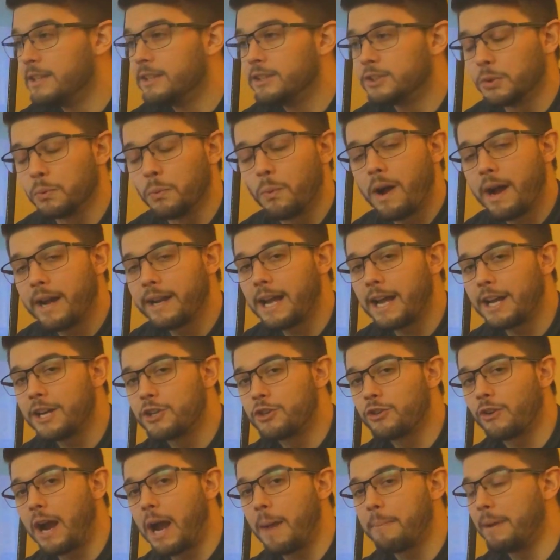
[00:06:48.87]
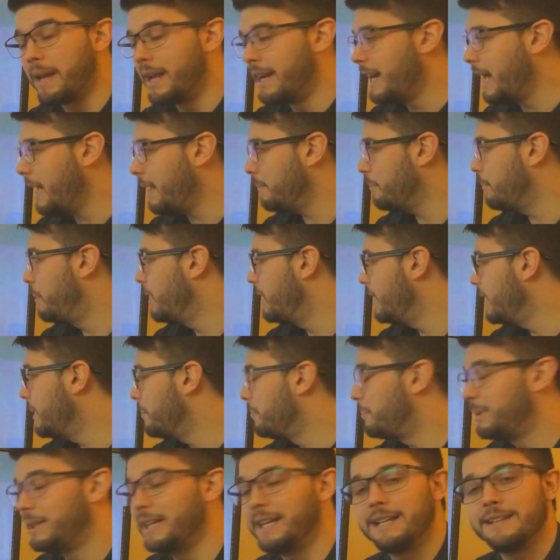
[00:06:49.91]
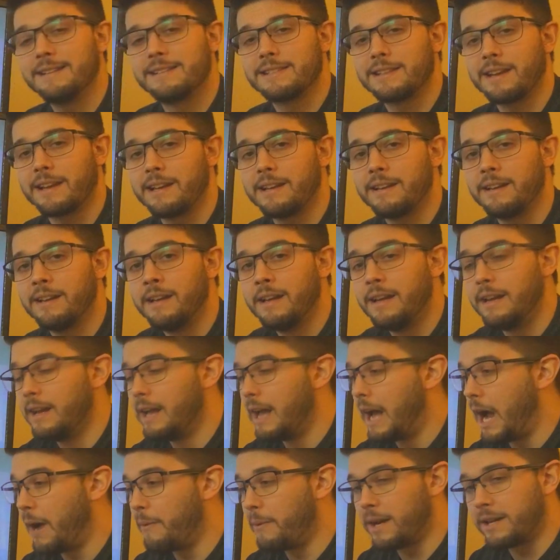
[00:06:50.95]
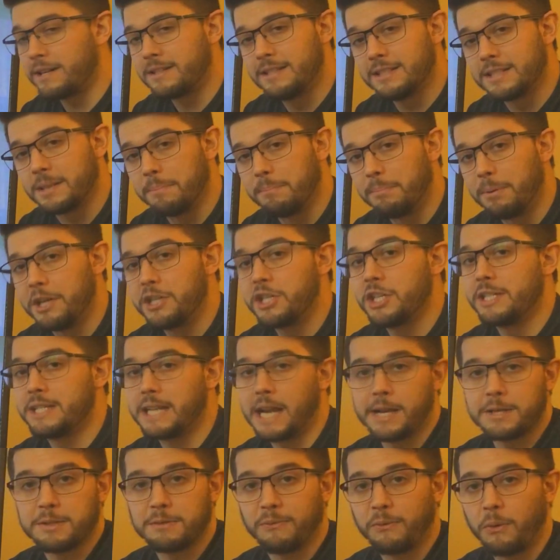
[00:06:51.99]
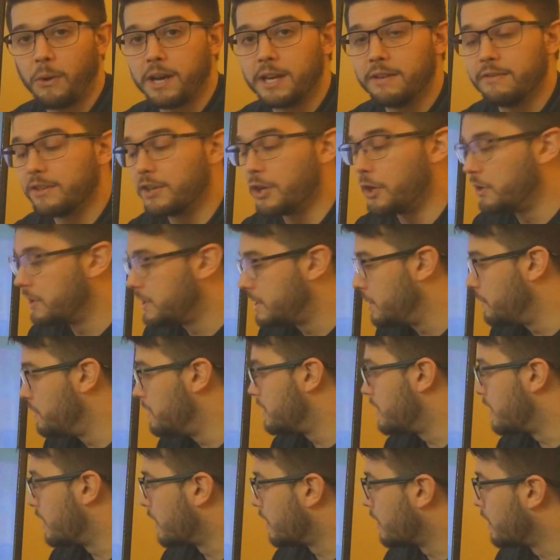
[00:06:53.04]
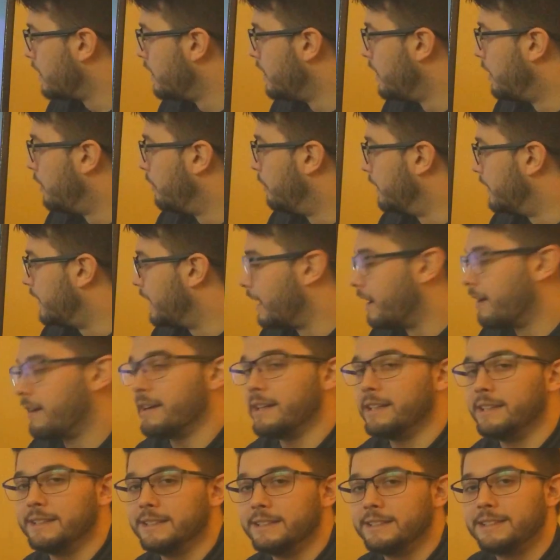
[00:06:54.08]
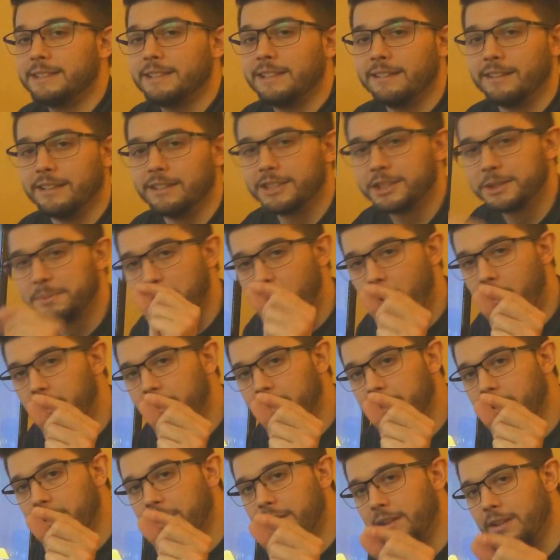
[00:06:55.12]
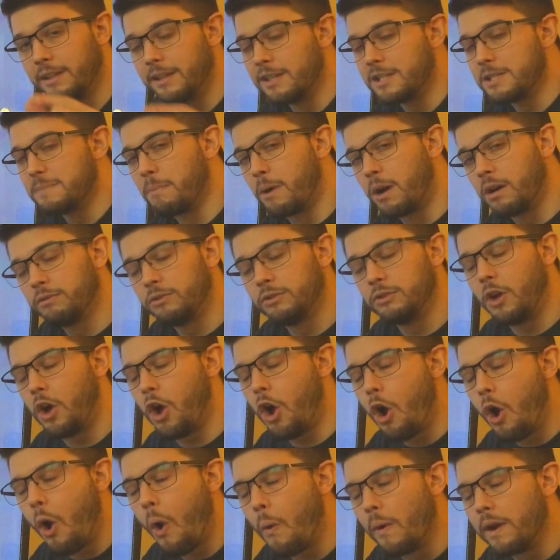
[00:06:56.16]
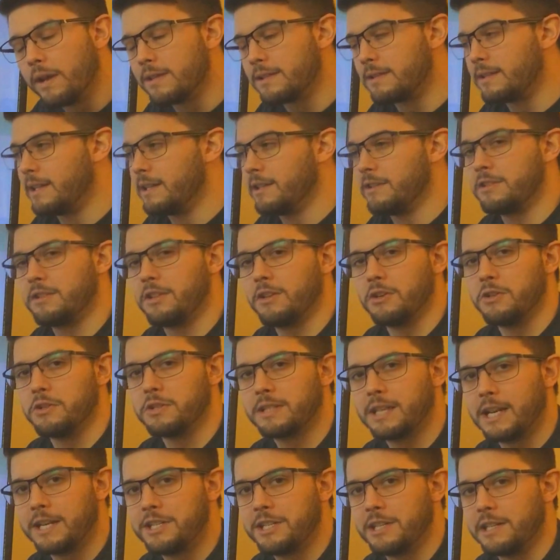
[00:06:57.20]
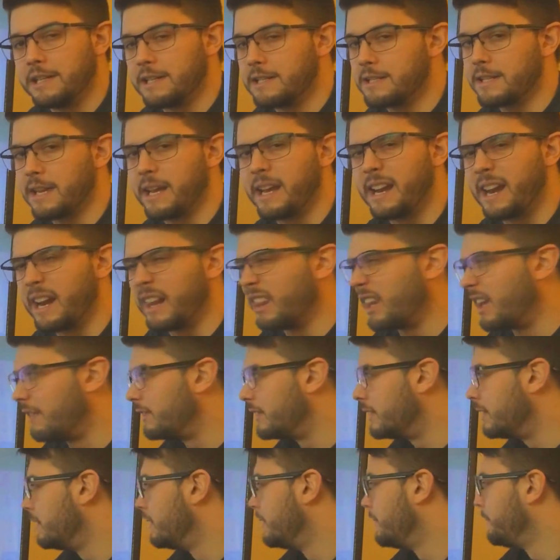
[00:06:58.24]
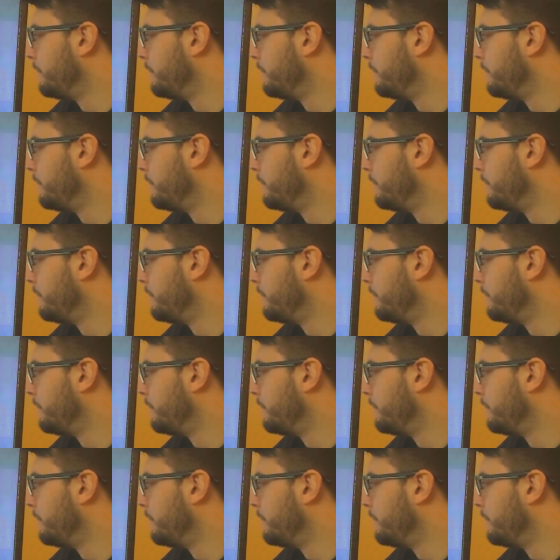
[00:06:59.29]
So why not drop it and not put it in plain sight? I watched this a bunch of times before I even noticed it was there. But there it is. The small little things. Marvel always nails those. Get you excited. I love it.